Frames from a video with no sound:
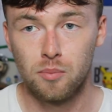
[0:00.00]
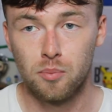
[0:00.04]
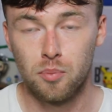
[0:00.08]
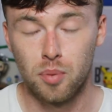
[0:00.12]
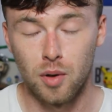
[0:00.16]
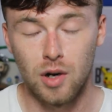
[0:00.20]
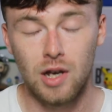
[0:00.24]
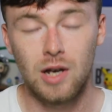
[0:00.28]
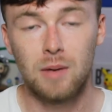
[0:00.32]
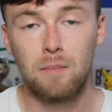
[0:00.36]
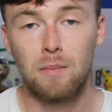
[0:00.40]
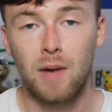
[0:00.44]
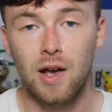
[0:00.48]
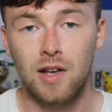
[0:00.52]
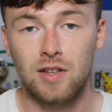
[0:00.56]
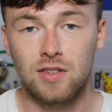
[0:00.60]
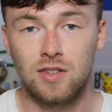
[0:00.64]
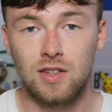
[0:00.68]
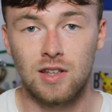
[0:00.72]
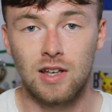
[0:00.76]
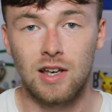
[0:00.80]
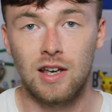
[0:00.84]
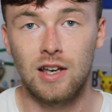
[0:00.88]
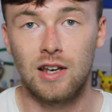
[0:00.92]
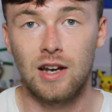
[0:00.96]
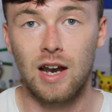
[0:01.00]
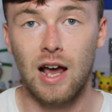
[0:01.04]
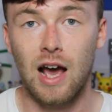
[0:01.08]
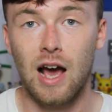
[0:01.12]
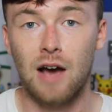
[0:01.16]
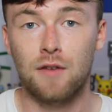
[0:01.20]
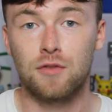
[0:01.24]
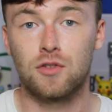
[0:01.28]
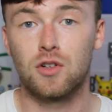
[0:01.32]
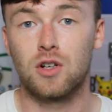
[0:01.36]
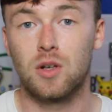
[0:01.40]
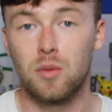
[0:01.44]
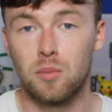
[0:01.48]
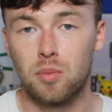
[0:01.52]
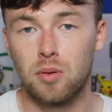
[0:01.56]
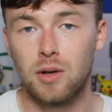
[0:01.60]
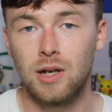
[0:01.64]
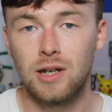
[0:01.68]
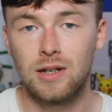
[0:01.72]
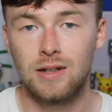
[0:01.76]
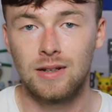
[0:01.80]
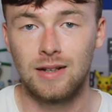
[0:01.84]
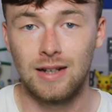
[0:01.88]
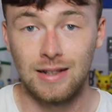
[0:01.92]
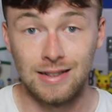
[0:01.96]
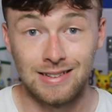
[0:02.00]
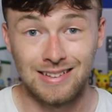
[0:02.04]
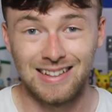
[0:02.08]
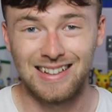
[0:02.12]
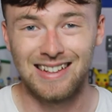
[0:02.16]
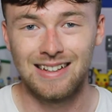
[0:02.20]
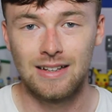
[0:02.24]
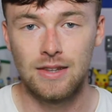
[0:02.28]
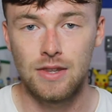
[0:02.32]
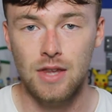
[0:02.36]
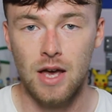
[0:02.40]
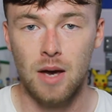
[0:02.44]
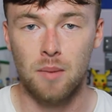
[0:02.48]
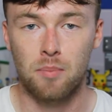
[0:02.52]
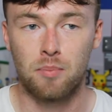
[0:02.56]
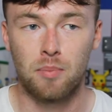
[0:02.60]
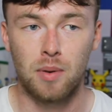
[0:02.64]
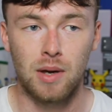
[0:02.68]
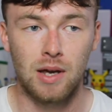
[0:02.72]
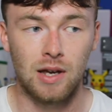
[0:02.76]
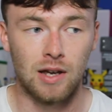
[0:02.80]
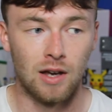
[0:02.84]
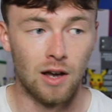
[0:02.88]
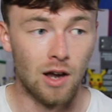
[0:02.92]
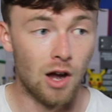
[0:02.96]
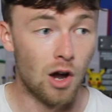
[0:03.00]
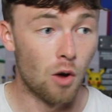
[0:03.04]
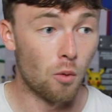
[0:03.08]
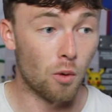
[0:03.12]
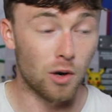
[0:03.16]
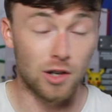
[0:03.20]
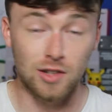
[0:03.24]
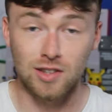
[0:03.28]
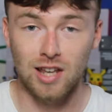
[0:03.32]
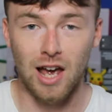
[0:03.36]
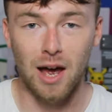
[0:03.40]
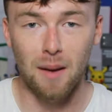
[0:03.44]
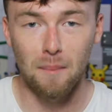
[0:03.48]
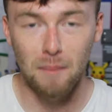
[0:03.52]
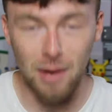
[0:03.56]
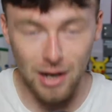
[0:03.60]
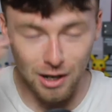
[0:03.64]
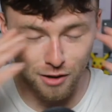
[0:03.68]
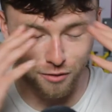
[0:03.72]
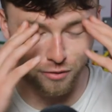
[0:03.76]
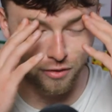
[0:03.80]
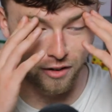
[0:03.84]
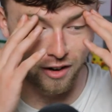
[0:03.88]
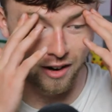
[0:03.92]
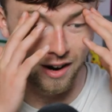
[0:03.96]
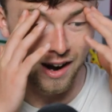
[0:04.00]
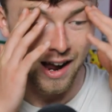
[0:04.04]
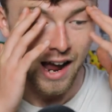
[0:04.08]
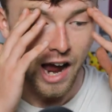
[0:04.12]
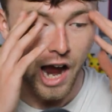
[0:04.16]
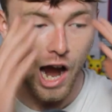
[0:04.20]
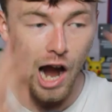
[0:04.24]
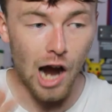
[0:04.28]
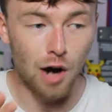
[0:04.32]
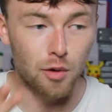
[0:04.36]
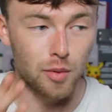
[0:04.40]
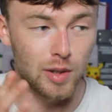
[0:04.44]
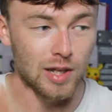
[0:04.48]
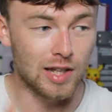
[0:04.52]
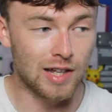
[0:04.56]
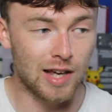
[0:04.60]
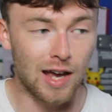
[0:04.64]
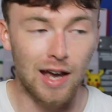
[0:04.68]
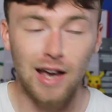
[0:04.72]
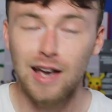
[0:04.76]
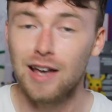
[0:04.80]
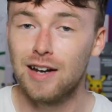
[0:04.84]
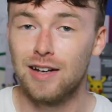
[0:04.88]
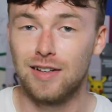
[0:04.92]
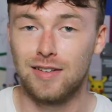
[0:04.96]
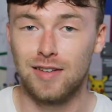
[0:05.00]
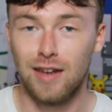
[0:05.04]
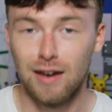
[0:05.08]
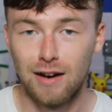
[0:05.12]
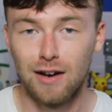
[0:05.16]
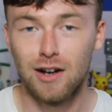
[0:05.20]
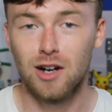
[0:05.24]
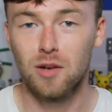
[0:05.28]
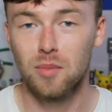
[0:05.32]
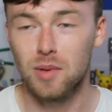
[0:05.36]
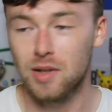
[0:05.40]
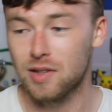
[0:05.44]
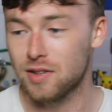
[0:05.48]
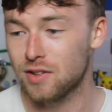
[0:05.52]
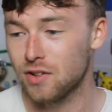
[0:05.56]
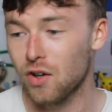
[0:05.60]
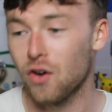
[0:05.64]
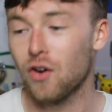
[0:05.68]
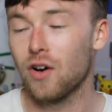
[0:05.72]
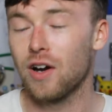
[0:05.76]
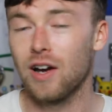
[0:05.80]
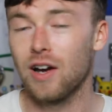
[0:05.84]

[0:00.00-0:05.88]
bring Messi in after completing a deal that big? What does that mean for Harry Kane? Is he going to be stuck